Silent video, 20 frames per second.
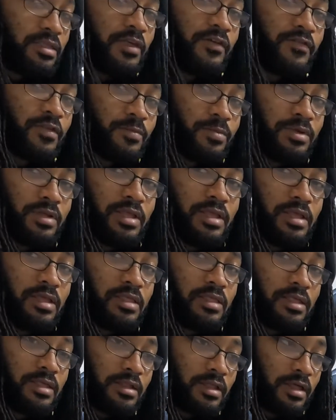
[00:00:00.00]
this stuff is pretty
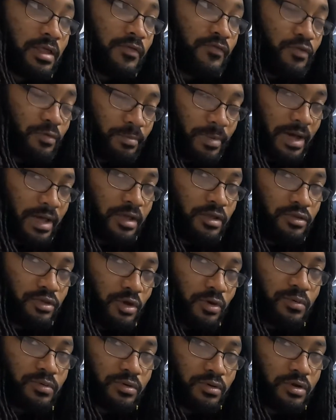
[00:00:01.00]
easy. Like if you buy a
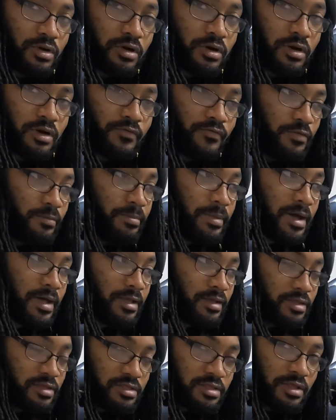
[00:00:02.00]
donor car, if you
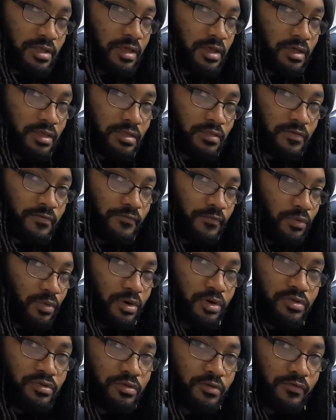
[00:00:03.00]
buy a GS
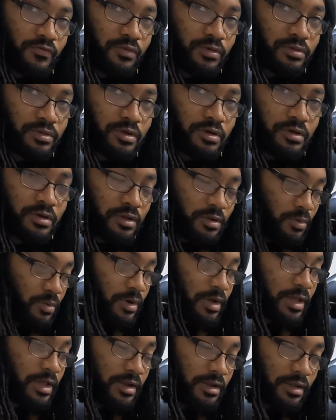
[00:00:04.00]
400 or 430
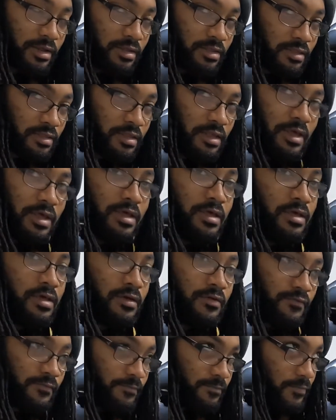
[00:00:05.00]
or LS
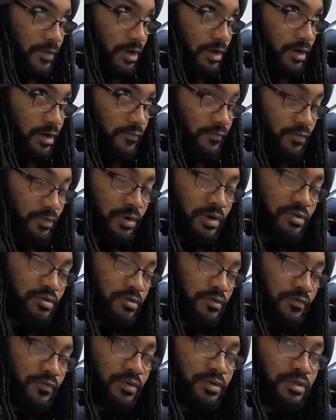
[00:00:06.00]

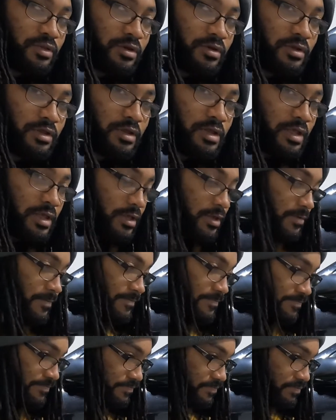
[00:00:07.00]
400 or 430,
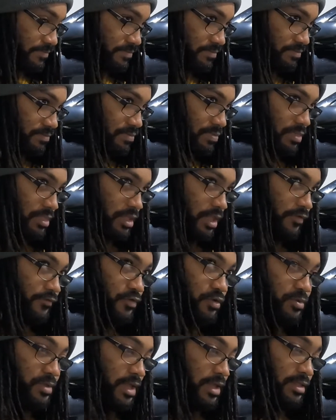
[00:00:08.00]
if
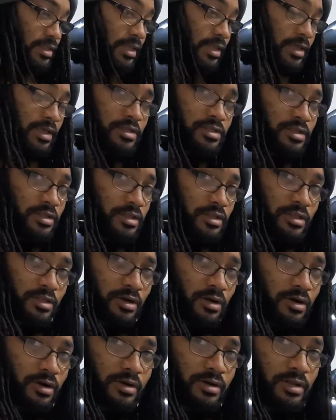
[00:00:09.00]
you yank the engine and
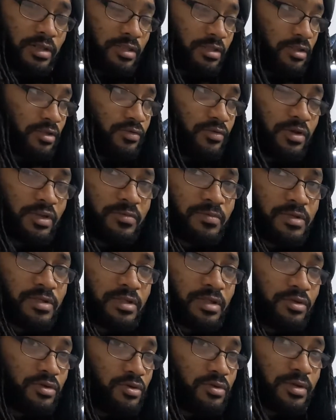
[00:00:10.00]
the harness and the
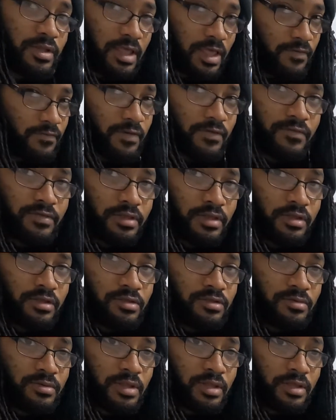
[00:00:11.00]
transmission, you're gonna have
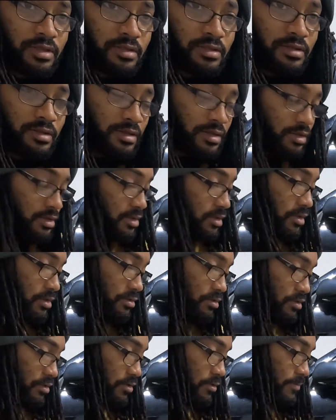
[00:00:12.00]
everything you need.
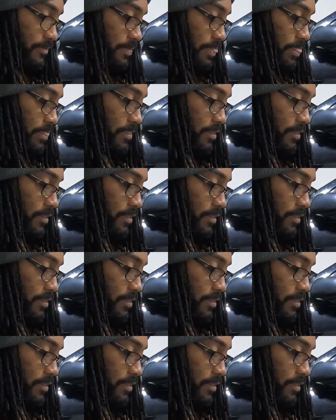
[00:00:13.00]
So